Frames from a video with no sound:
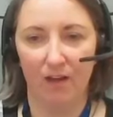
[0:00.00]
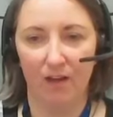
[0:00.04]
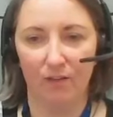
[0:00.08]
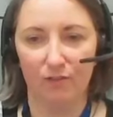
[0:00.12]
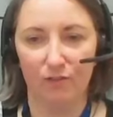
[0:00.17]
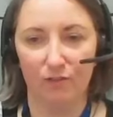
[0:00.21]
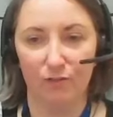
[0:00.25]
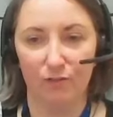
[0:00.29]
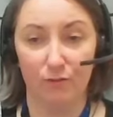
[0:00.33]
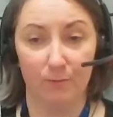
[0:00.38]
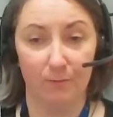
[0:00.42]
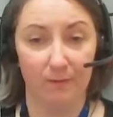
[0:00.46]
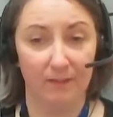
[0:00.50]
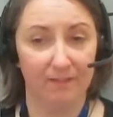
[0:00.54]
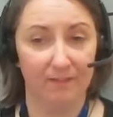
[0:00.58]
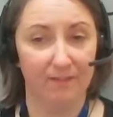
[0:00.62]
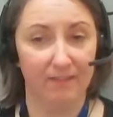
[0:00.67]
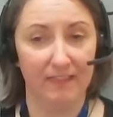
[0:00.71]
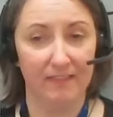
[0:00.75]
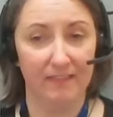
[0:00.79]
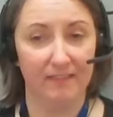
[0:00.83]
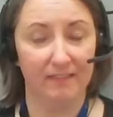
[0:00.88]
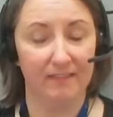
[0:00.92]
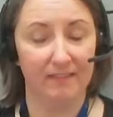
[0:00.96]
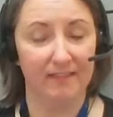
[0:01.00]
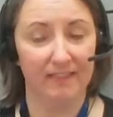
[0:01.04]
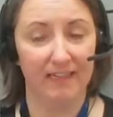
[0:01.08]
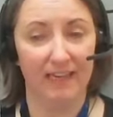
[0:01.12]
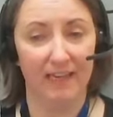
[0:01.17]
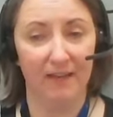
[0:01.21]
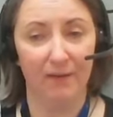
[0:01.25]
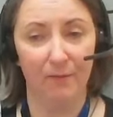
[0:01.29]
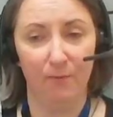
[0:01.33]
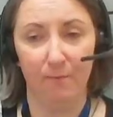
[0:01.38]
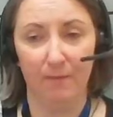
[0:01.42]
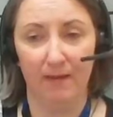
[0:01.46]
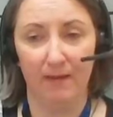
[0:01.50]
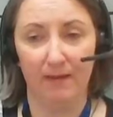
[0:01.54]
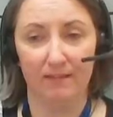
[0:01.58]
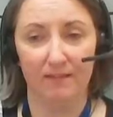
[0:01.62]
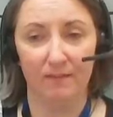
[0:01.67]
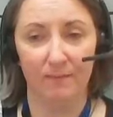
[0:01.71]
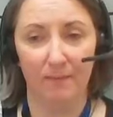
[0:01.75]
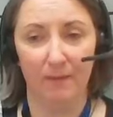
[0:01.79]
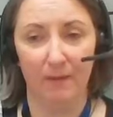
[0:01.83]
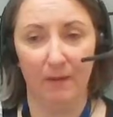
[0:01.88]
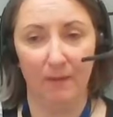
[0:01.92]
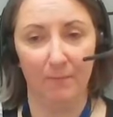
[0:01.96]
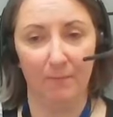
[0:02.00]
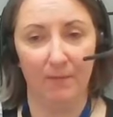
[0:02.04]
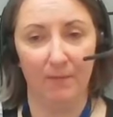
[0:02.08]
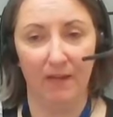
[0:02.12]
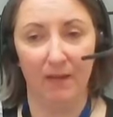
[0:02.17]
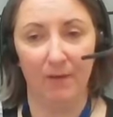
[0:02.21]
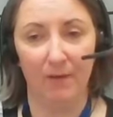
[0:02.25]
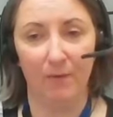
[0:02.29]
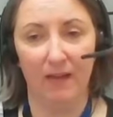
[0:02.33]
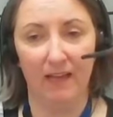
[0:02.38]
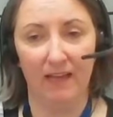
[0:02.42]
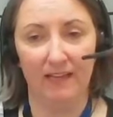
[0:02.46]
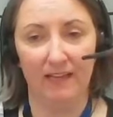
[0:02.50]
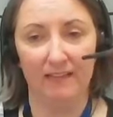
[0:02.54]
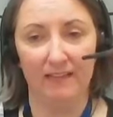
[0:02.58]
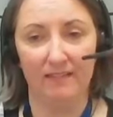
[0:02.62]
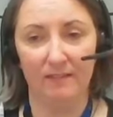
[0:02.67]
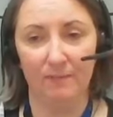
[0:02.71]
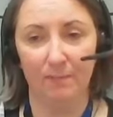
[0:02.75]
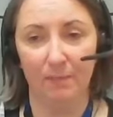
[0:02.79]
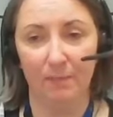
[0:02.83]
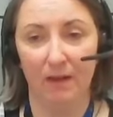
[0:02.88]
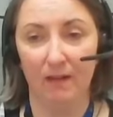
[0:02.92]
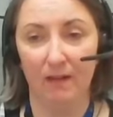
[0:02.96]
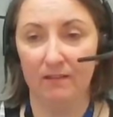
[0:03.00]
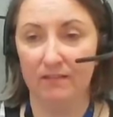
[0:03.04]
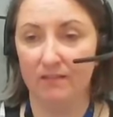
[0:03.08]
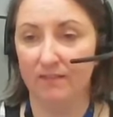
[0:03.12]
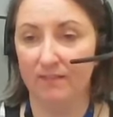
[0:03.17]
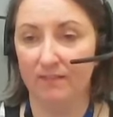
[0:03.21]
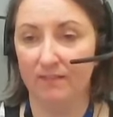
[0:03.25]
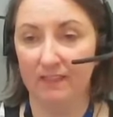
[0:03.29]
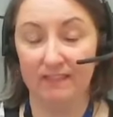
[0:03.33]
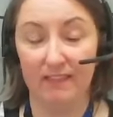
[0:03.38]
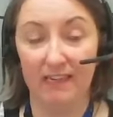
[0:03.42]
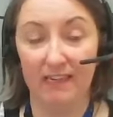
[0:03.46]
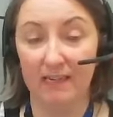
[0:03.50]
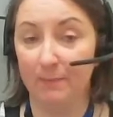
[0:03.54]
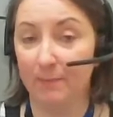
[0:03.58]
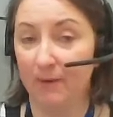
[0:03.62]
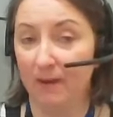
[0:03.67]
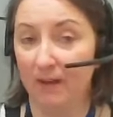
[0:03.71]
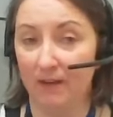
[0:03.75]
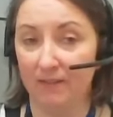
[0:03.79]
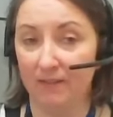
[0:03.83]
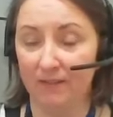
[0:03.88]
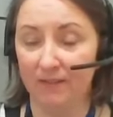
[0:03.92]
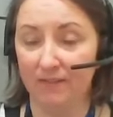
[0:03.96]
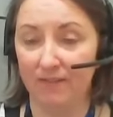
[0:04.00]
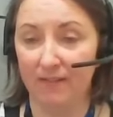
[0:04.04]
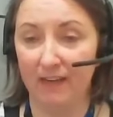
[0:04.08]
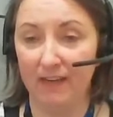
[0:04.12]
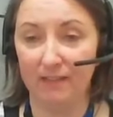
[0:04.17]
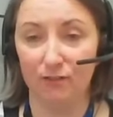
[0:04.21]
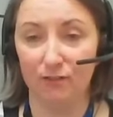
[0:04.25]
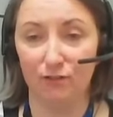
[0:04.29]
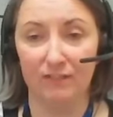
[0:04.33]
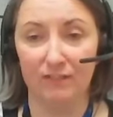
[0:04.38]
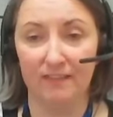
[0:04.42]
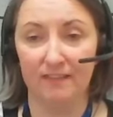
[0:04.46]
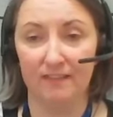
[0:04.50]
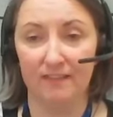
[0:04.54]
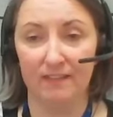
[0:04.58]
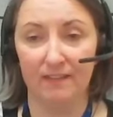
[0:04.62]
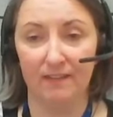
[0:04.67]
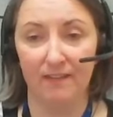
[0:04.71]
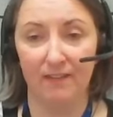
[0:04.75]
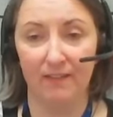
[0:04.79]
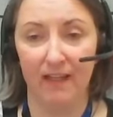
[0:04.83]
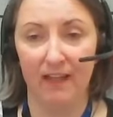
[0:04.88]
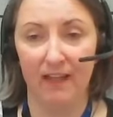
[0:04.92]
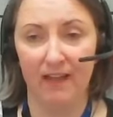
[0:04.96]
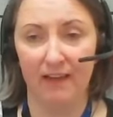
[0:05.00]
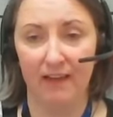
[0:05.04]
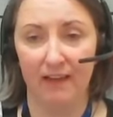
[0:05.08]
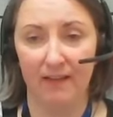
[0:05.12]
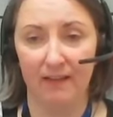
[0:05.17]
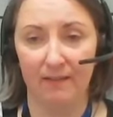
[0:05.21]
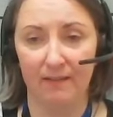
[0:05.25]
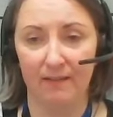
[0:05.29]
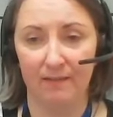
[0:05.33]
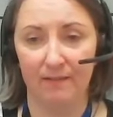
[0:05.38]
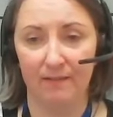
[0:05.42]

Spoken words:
Strawberry Fields now, back to Barnbow, is any part of the factory still there?